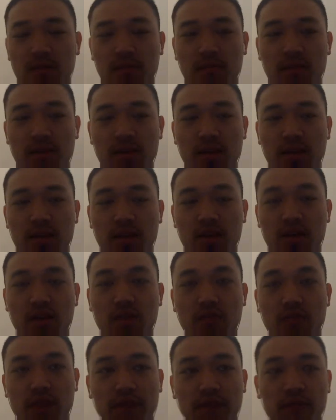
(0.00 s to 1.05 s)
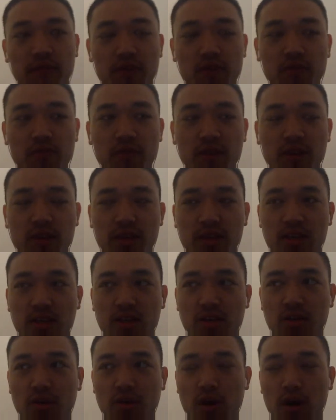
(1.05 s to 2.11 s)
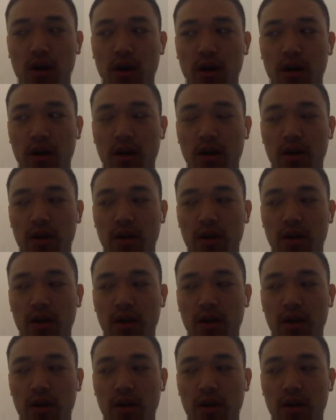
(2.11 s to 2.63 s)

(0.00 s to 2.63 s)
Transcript: be great for you because you are